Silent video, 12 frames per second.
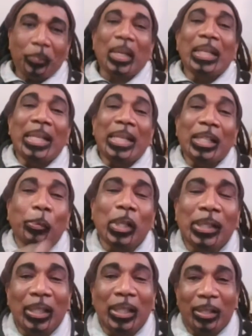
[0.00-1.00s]
This
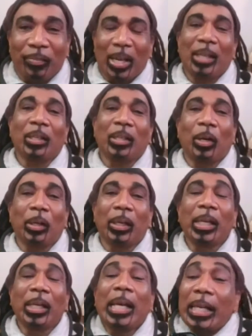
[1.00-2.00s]
was the divine
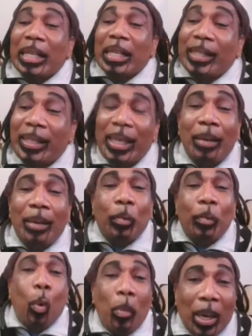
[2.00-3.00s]
order. The same
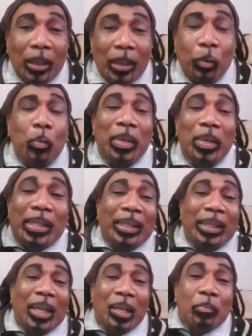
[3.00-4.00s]
woman who me
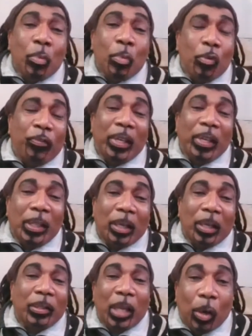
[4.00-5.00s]
seen at the movie
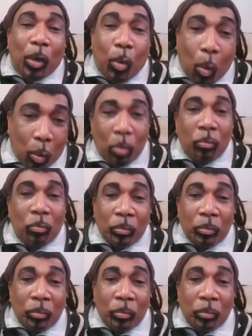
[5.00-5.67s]
years ago